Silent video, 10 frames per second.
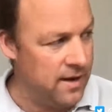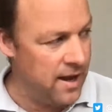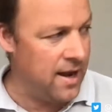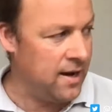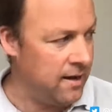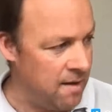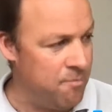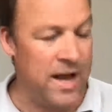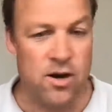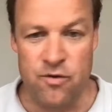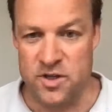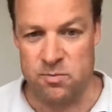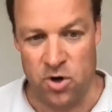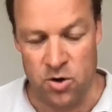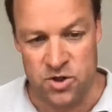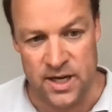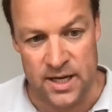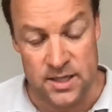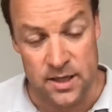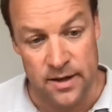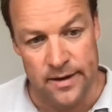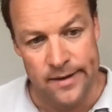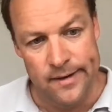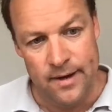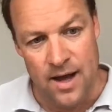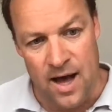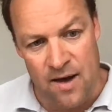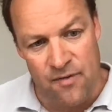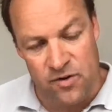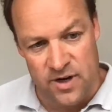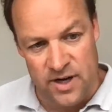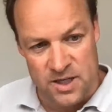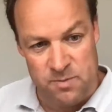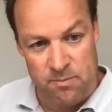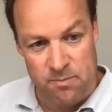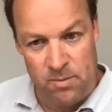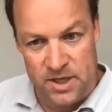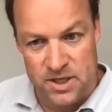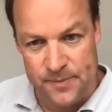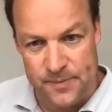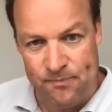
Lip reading: a back office process after it has been published.